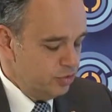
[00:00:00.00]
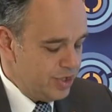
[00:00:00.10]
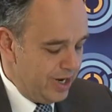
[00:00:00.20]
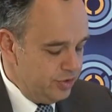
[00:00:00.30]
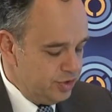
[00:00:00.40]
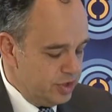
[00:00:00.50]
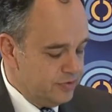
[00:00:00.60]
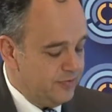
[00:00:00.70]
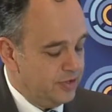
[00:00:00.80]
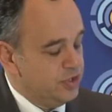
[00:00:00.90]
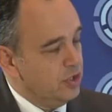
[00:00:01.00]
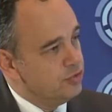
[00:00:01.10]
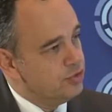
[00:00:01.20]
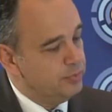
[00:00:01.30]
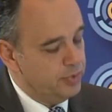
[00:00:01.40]
challenges facing
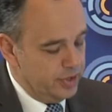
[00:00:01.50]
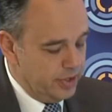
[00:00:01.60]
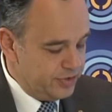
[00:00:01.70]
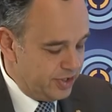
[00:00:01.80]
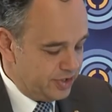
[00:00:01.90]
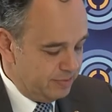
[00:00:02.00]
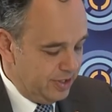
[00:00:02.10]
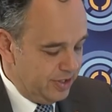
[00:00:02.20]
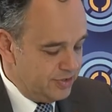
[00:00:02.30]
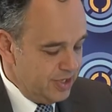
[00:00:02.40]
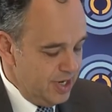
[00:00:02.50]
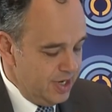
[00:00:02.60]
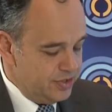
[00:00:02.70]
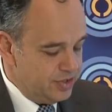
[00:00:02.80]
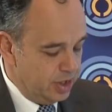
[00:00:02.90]
entrepreneurs, SMEs,
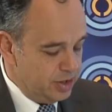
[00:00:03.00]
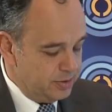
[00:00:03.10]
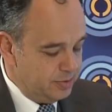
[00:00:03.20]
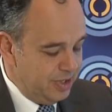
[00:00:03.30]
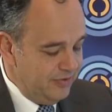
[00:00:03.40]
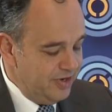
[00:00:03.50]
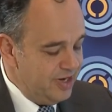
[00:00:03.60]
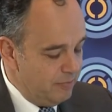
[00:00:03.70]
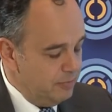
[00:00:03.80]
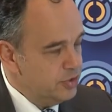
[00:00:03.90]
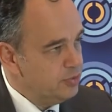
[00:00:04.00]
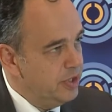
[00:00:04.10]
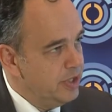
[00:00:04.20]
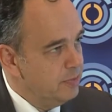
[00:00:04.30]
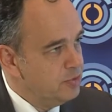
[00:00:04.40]
startups, and even governments
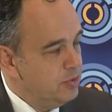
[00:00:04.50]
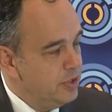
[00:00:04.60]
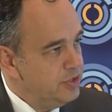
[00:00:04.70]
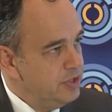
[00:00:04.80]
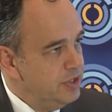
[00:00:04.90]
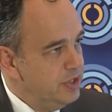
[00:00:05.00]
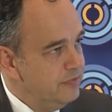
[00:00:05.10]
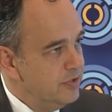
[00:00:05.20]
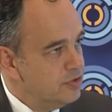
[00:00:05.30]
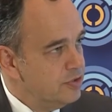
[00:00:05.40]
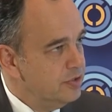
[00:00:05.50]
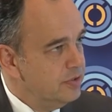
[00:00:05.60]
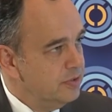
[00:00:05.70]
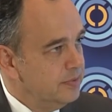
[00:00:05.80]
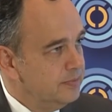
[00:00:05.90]
when it comes to ICT innovation?
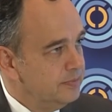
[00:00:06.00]
There are